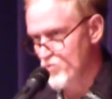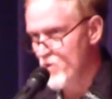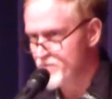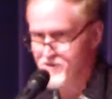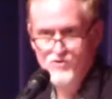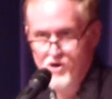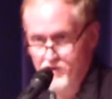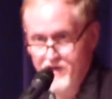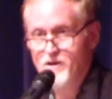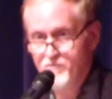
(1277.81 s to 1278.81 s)
Whitman's long
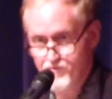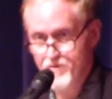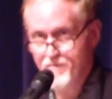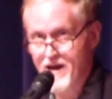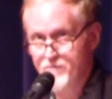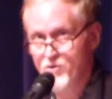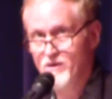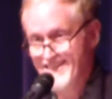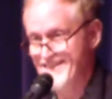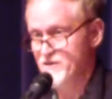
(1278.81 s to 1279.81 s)
line comes from the Bible,
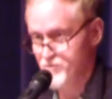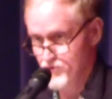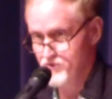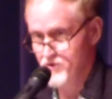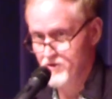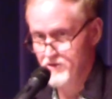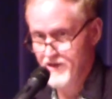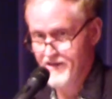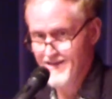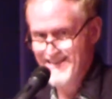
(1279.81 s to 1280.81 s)
like Ginsberg's long
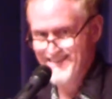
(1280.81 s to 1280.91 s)
line.